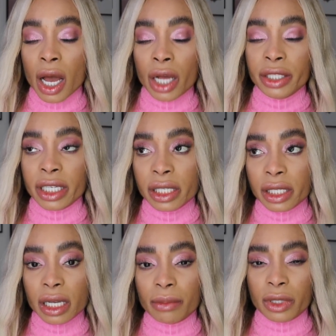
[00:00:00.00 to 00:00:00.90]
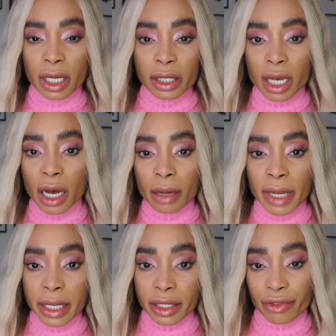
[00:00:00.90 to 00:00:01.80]
This top does come
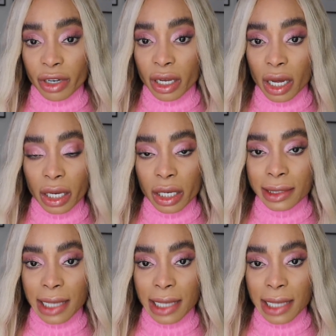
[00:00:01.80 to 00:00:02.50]
in different colors.